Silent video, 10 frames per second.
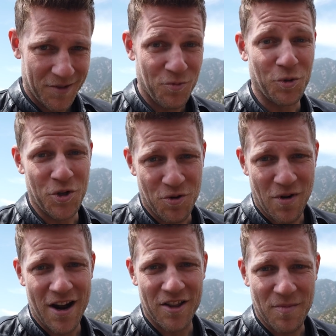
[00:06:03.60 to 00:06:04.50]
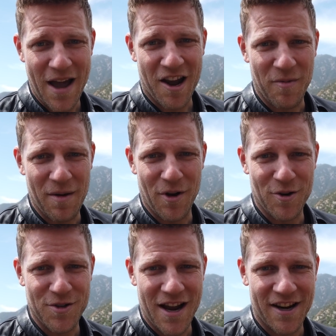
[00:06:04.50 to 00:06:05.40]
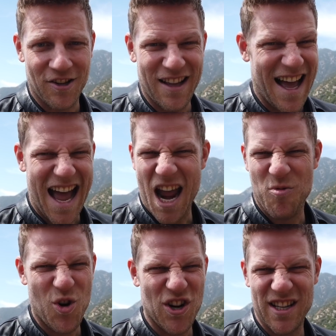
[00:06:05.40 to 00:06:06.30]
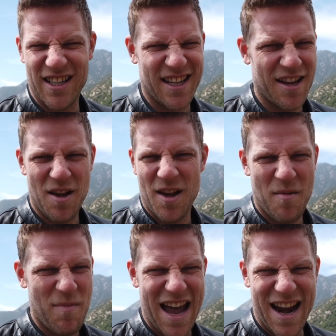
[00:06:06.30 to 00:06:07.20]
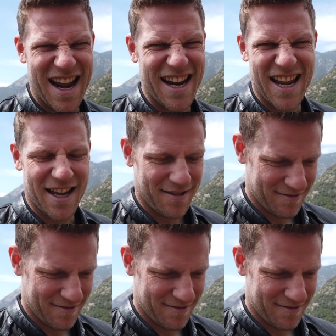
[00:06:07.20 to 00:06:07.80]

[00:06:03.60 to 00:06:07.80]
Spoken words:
Will you ride on the back of my motorcycle? Wouldn't. Bad idea.